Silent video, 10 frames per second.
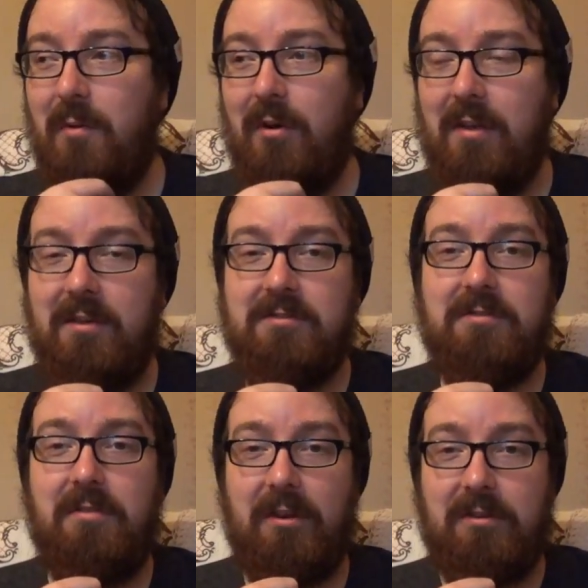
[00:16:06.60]
but yes,
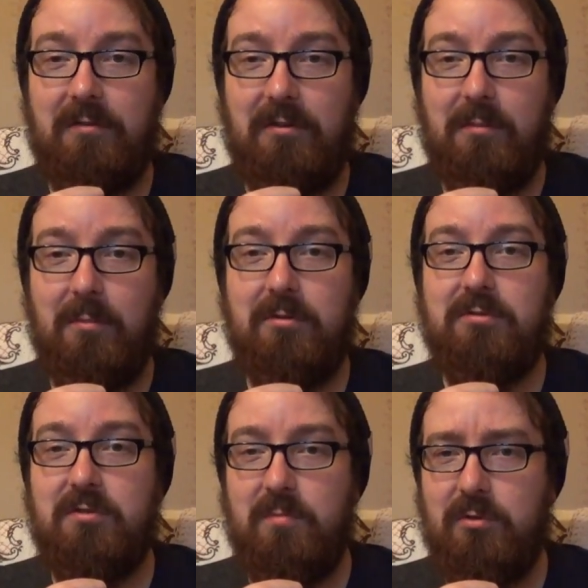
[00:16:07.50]
thank you very much.
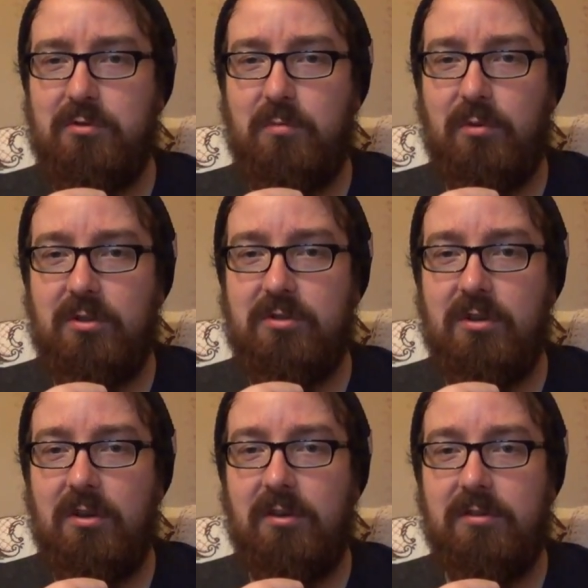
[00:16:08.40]
It's much
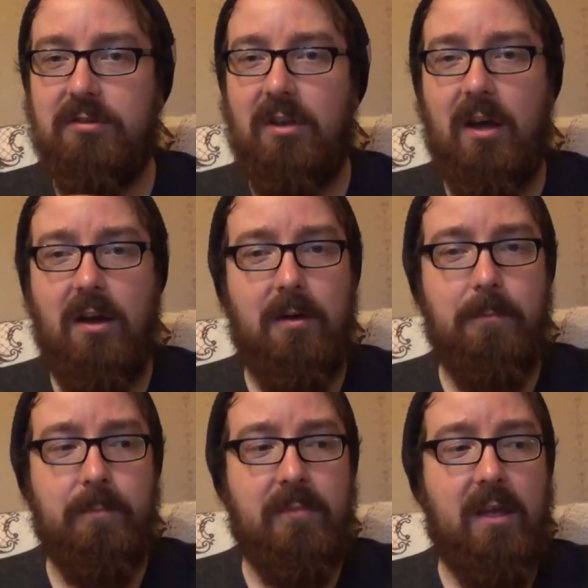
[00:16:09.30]
appreciated.
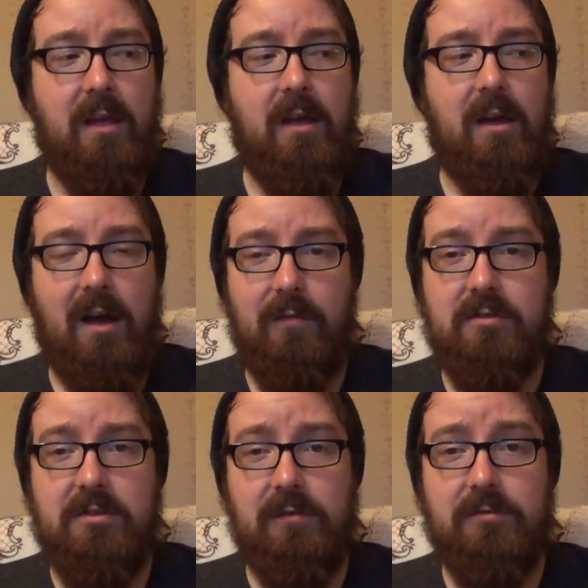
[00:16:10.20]
Um, have
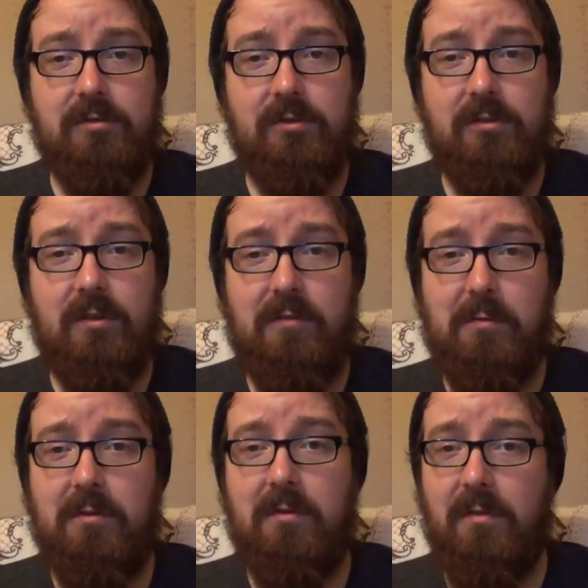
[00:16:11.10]
yourselves a good one,
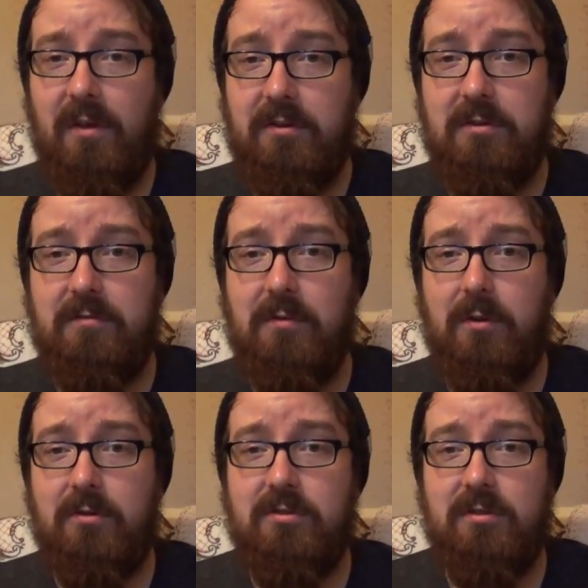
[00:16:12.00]
everyone, and thank you for
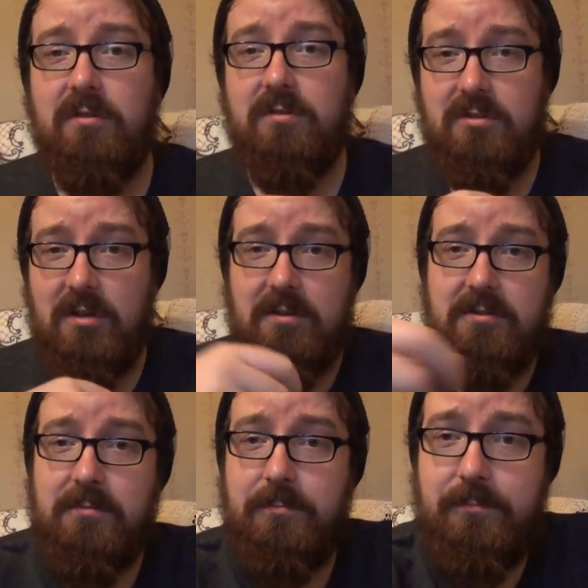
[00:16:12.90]
watching. Cheers.